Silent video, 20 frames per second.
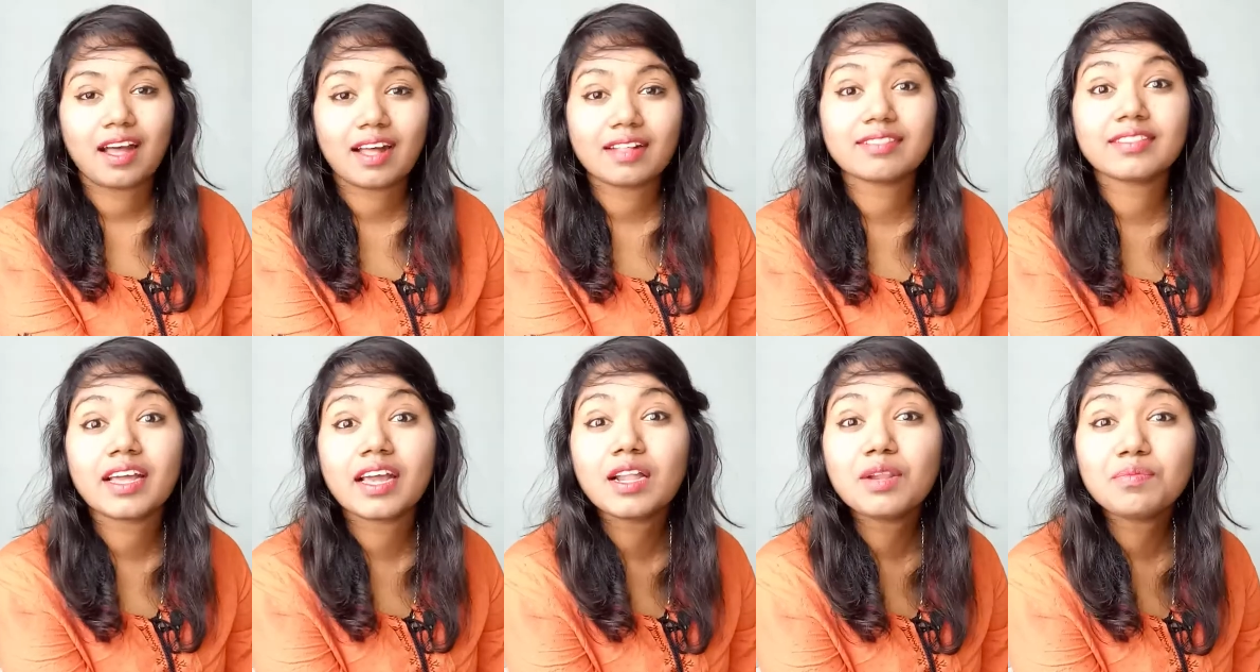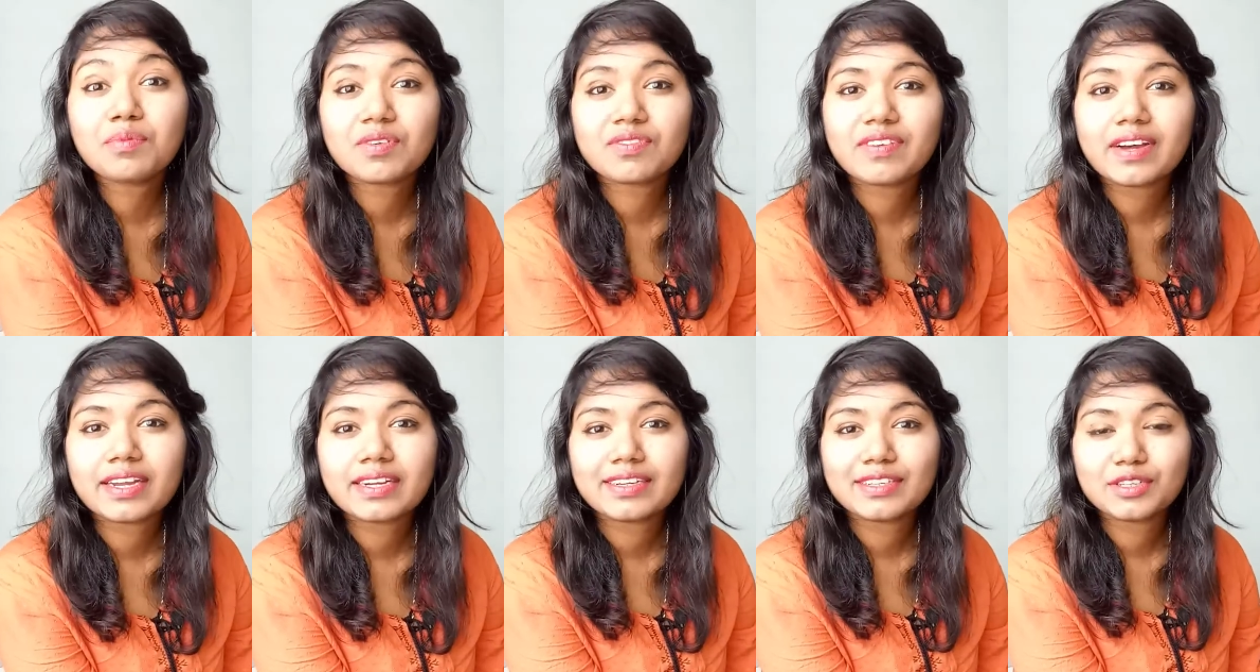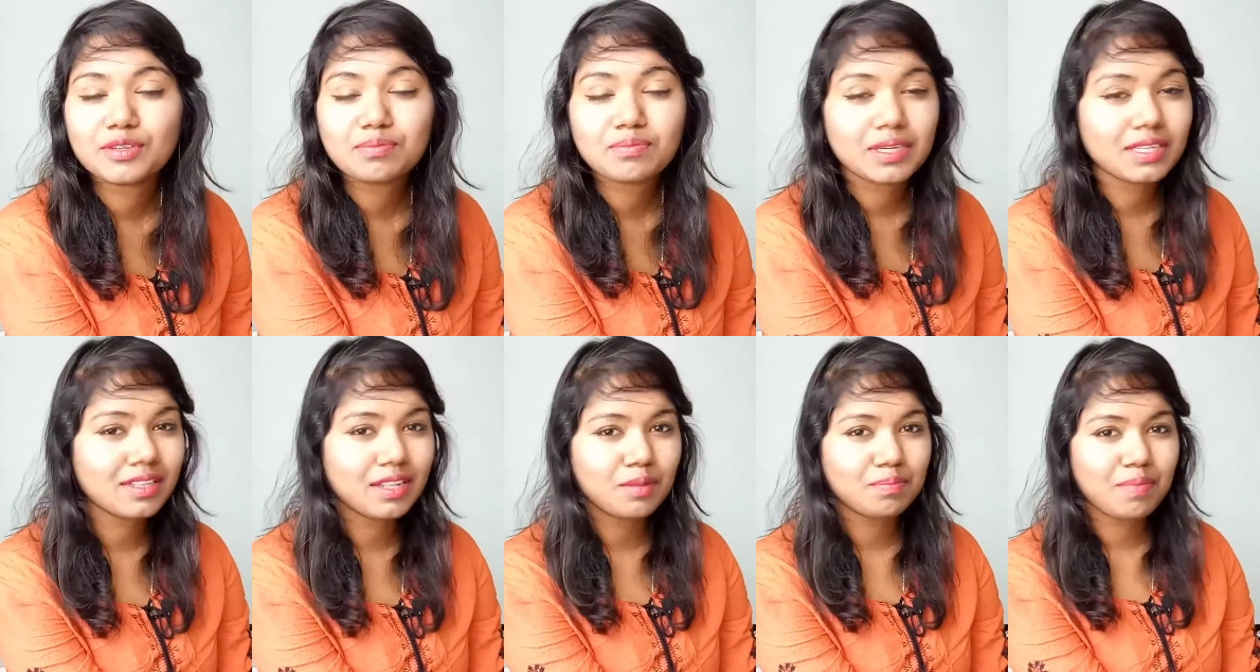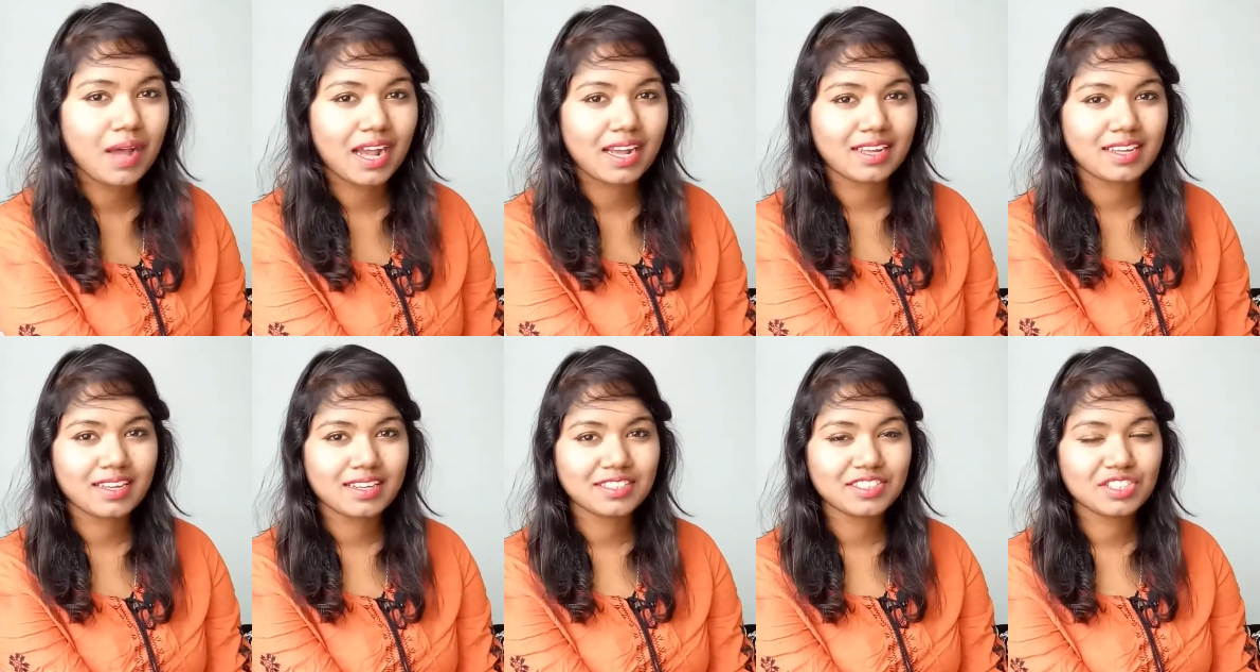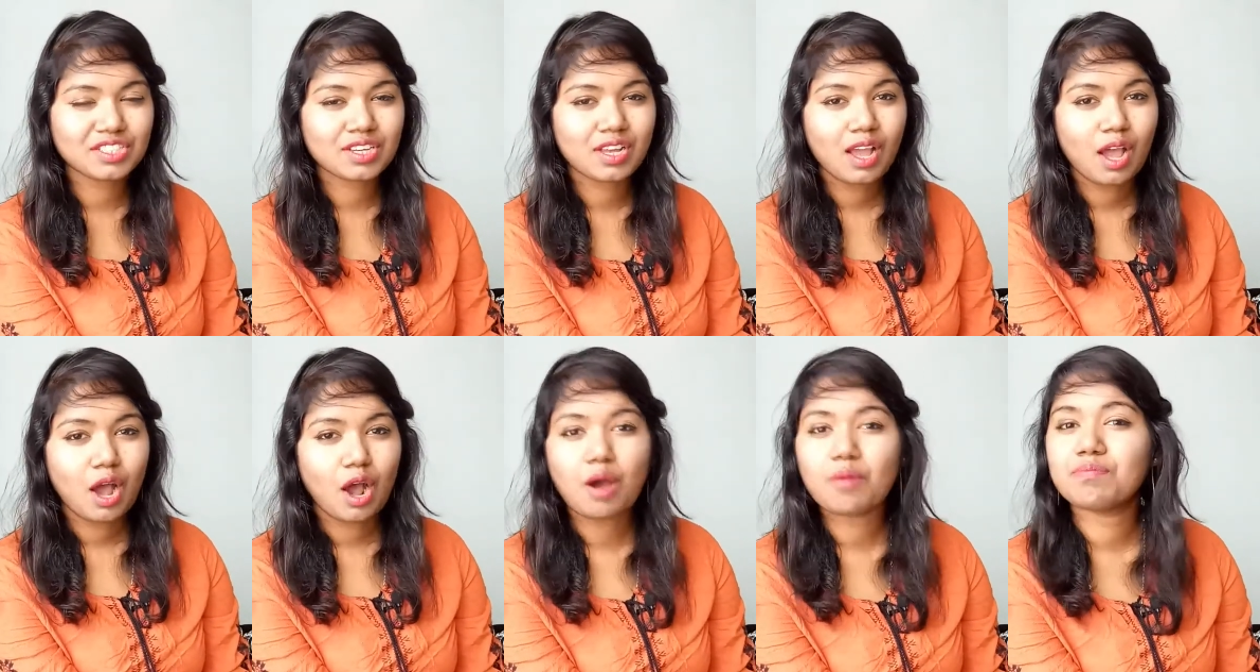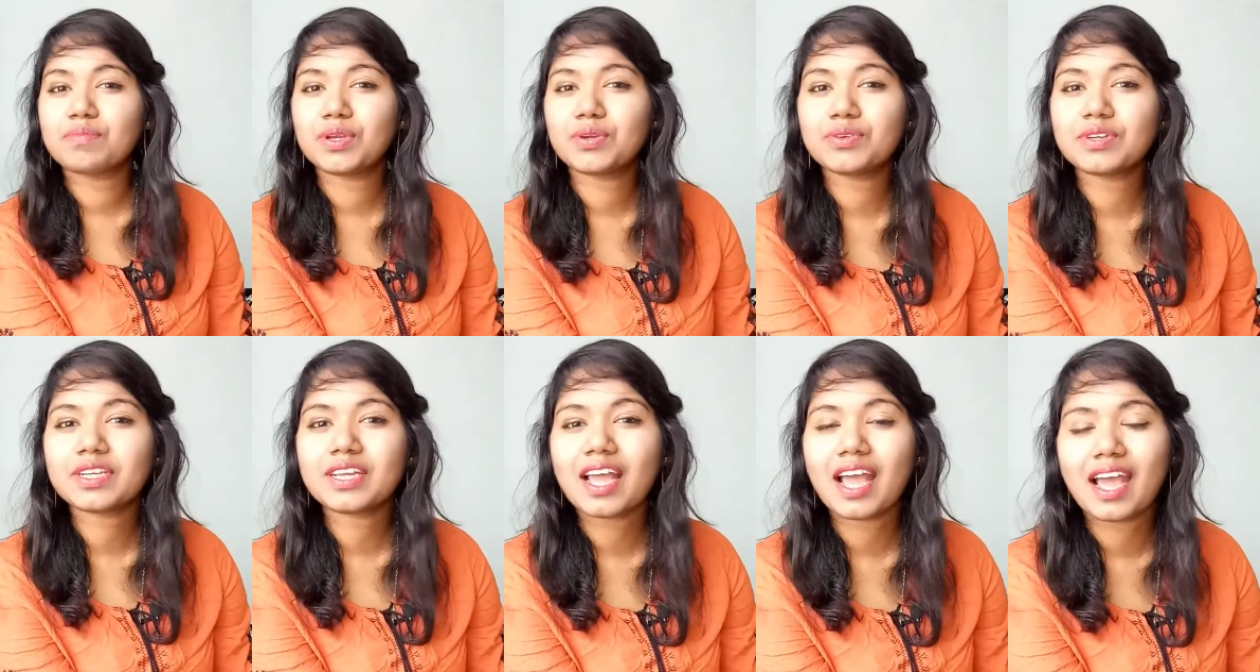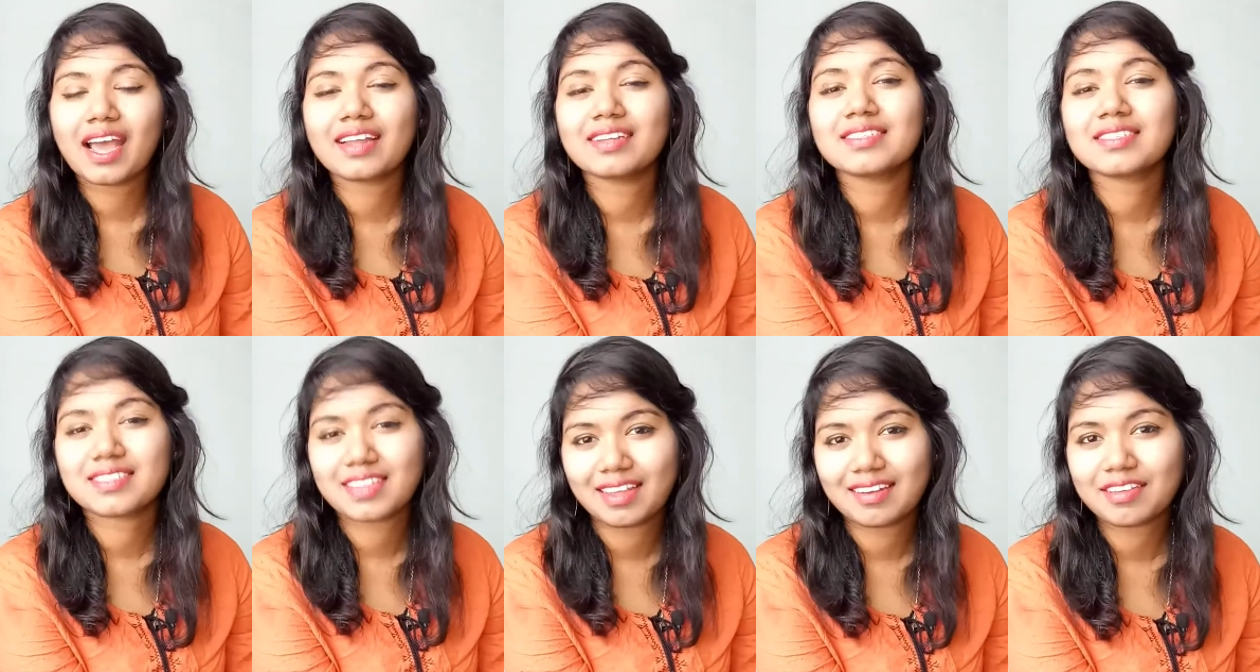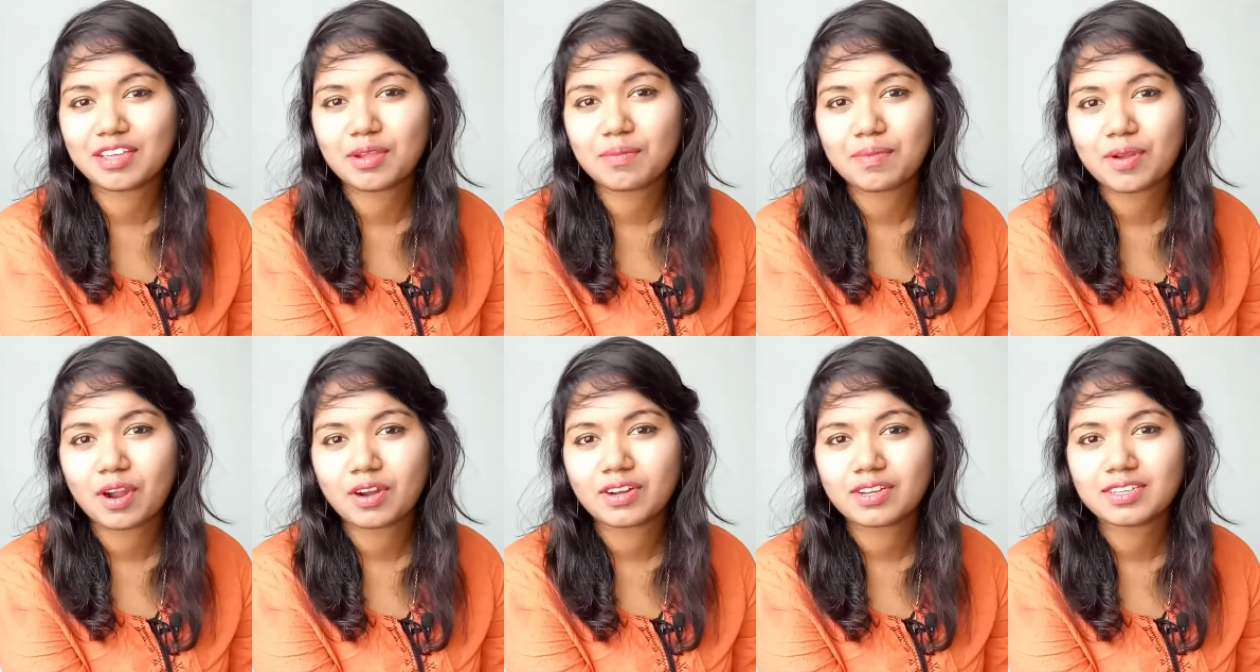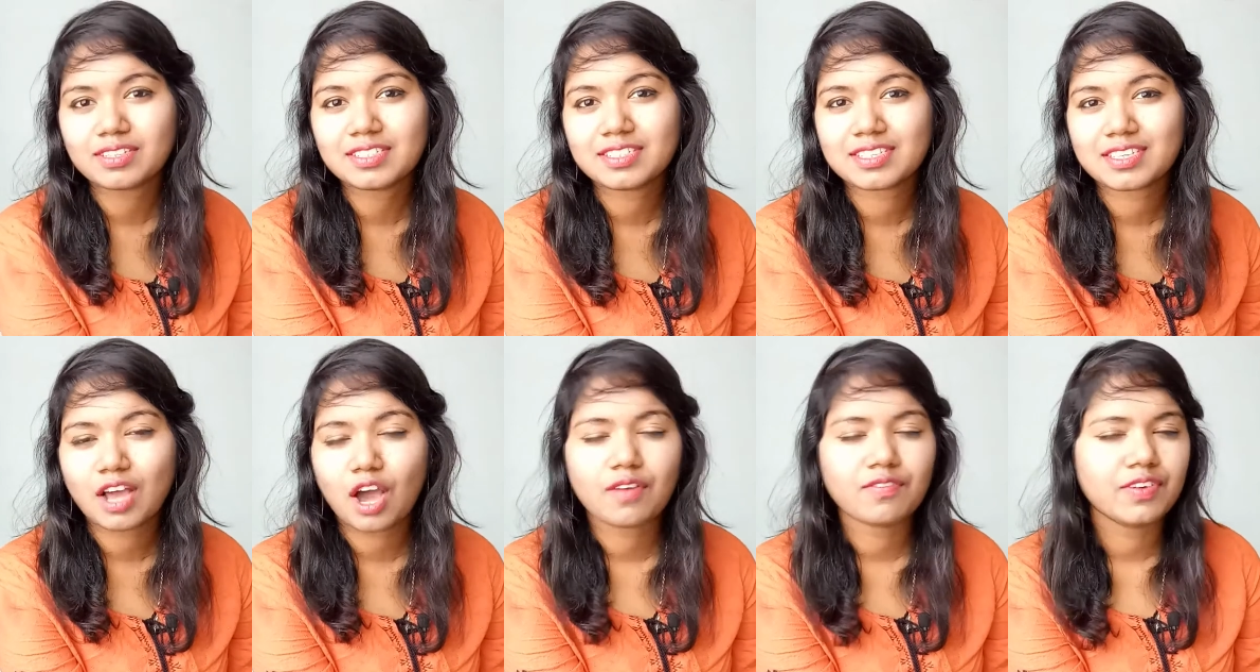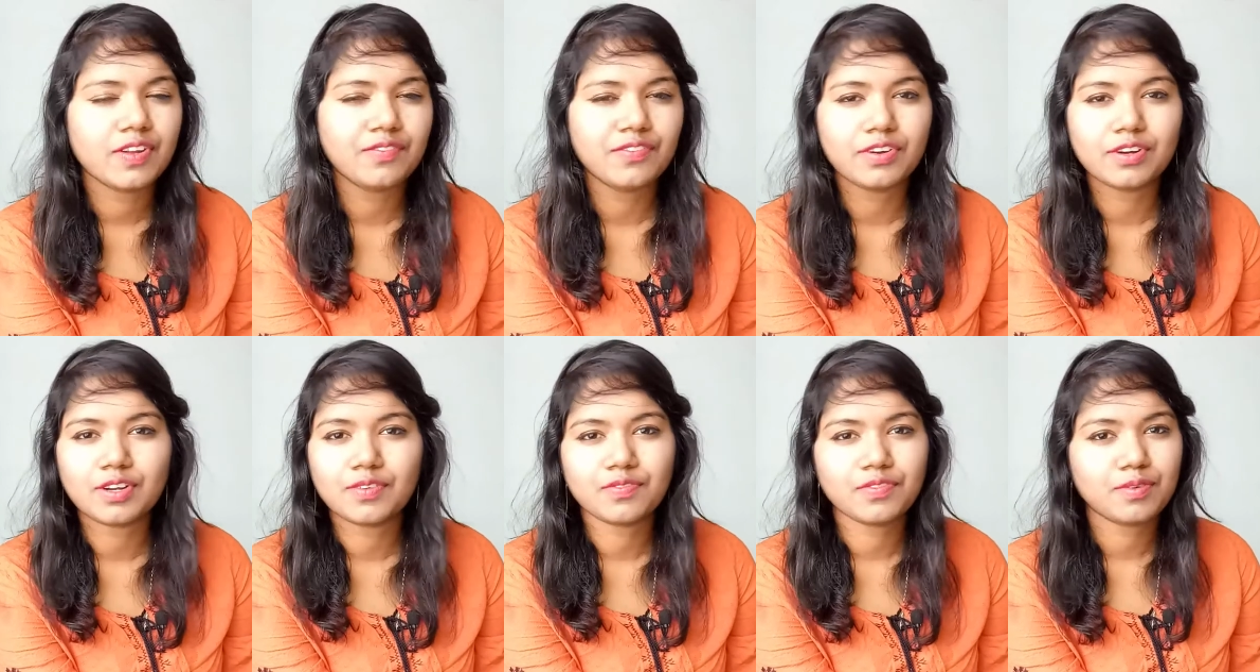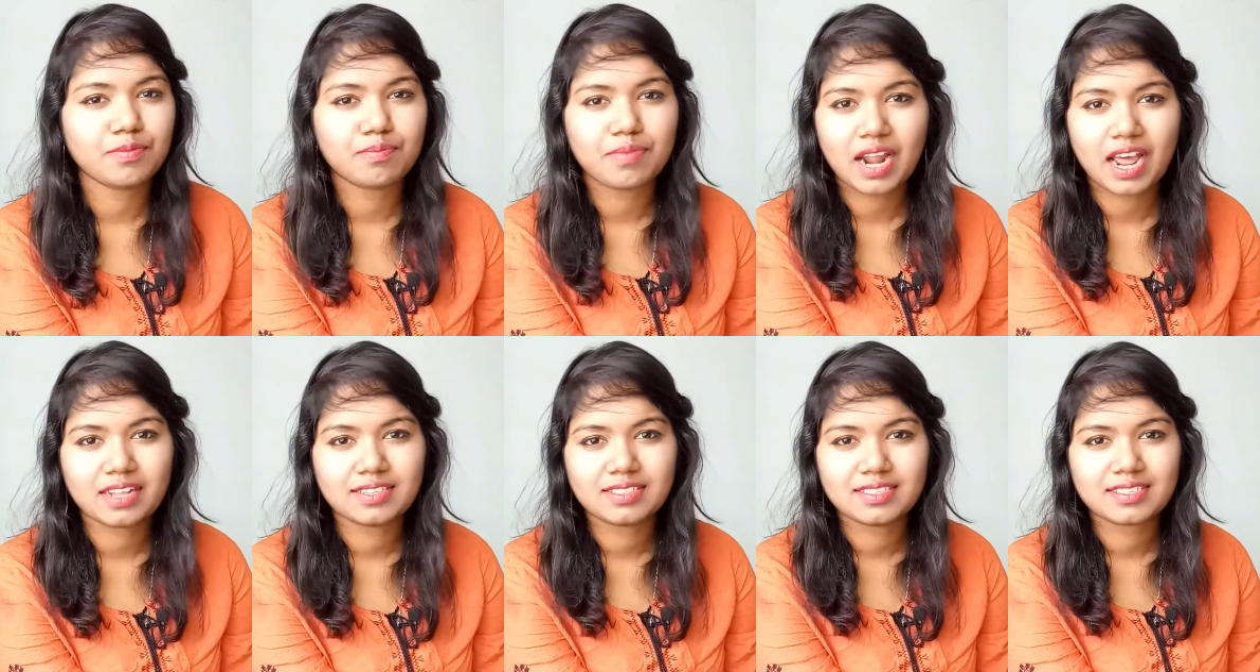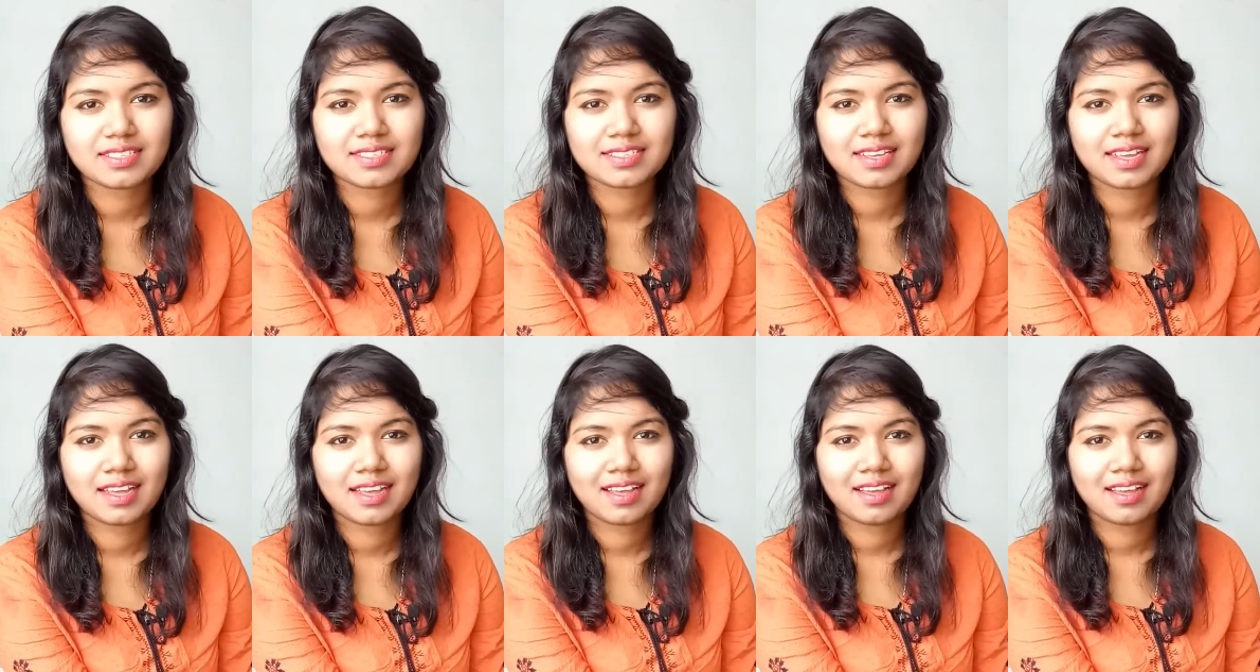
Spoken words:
and they'll provide you monthly package of beauty and skincare products of different brands.